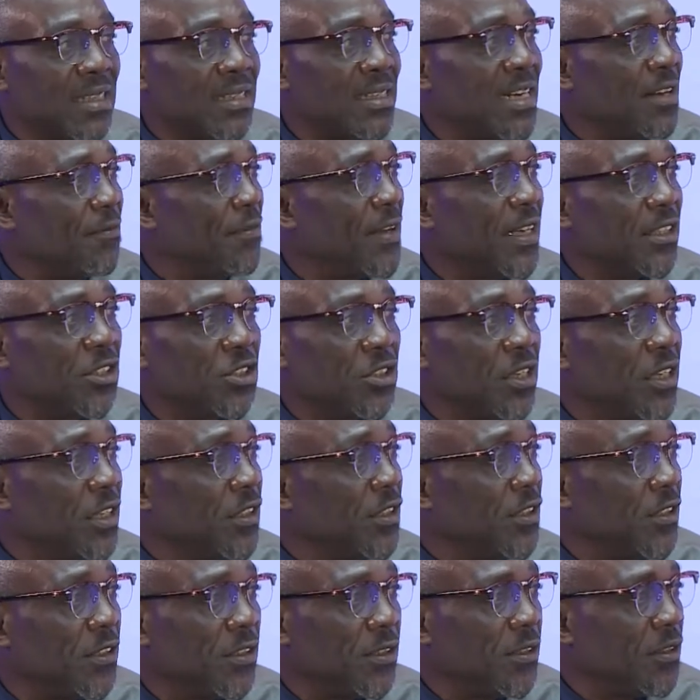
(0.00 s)
has never
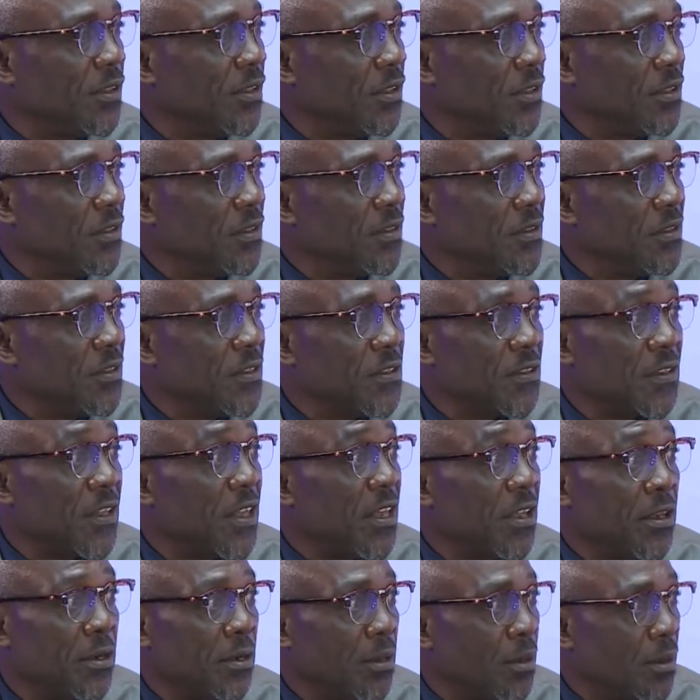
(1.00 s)
changed his
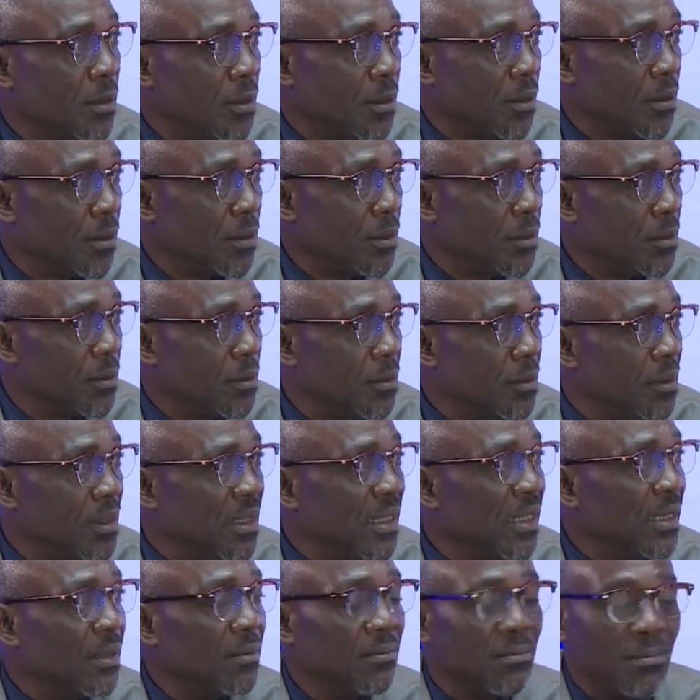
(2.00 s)
skin.
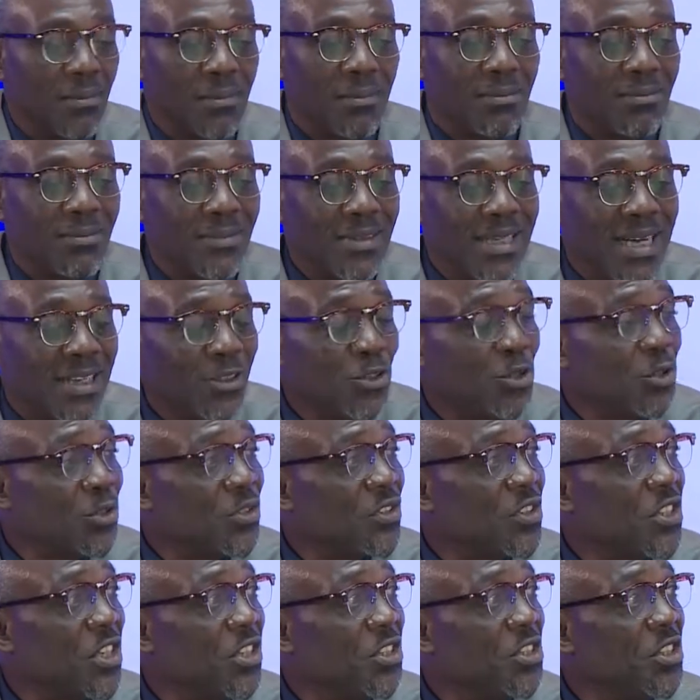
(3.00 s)
They're
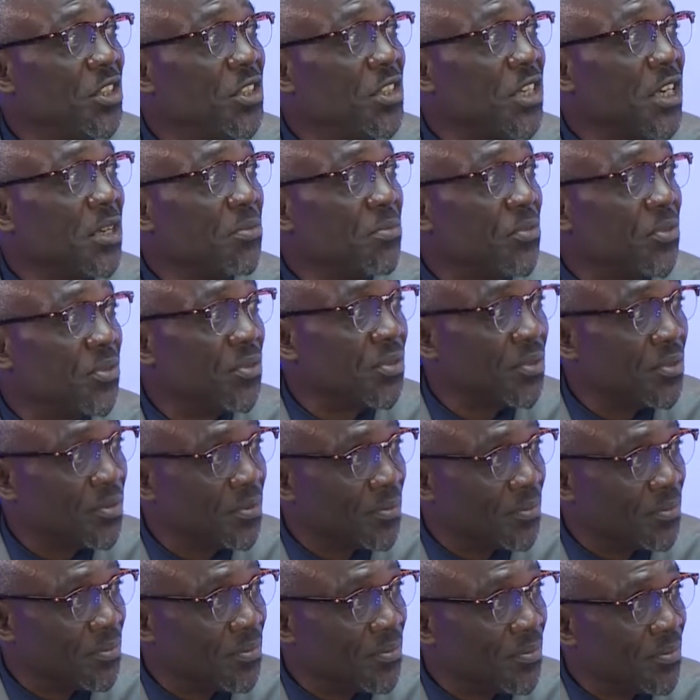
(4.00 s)
just changing names.
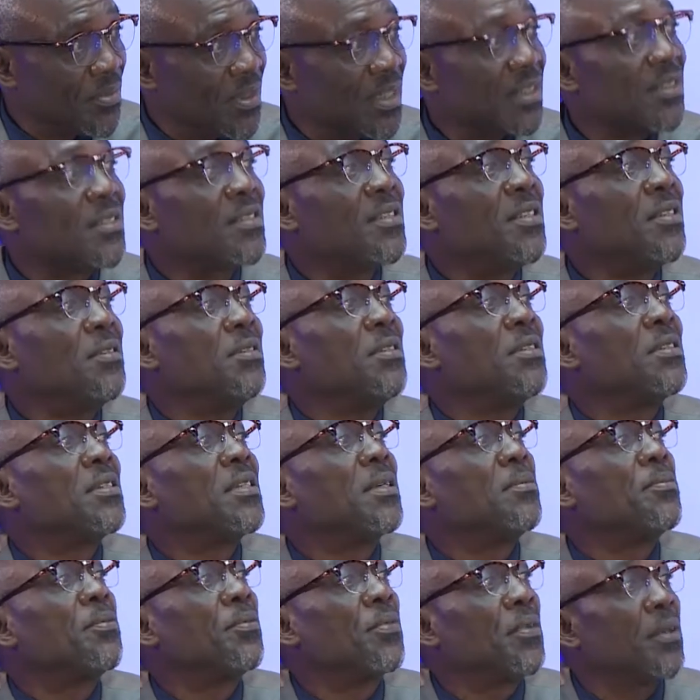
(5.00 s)
Still the
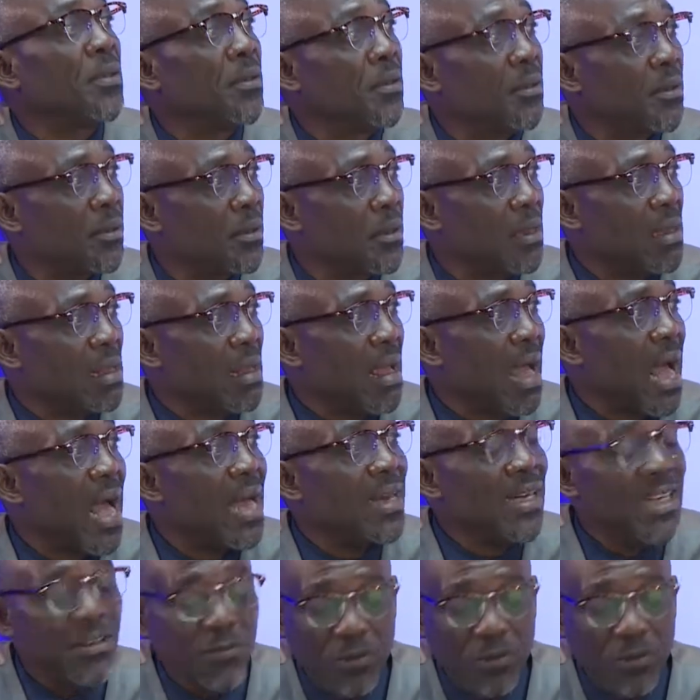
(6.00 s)
same thing. And